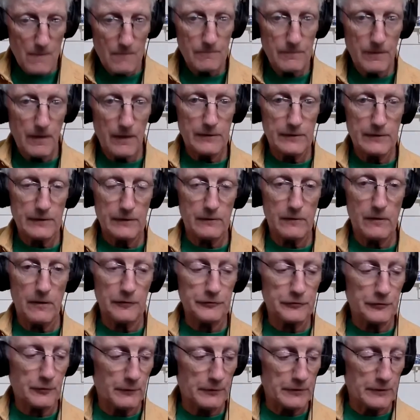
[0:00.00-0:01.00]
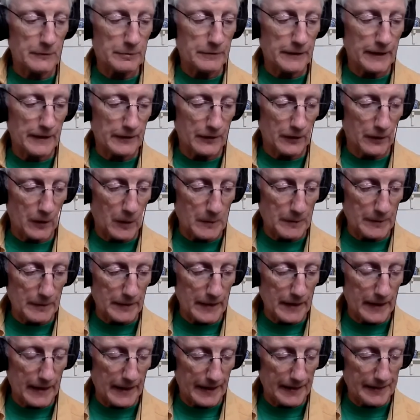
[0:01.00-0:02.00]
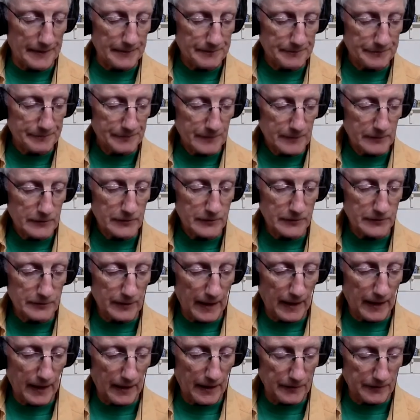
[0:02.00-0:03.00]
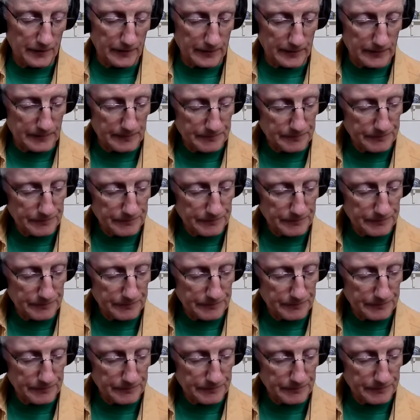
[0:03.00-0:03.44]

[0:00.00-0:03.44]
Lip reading: you can also, when you play that open A, you can add the